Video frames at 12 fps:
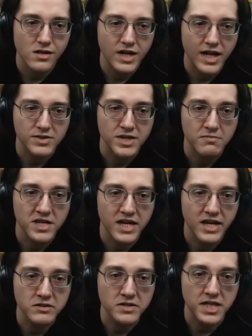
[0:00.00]
Now, something
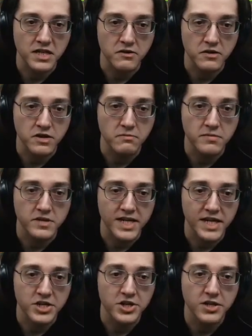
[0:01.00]
else that you can
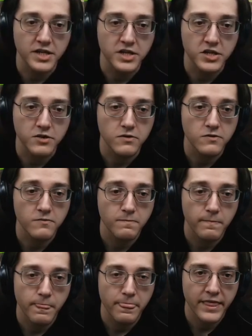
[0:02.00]
potentially do
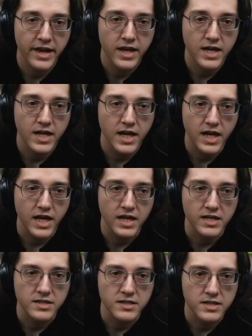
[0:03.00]

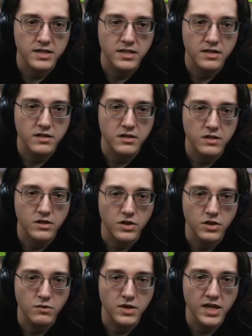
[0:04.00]
is
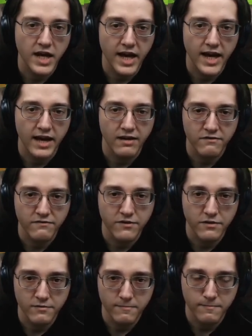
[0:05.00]
you can have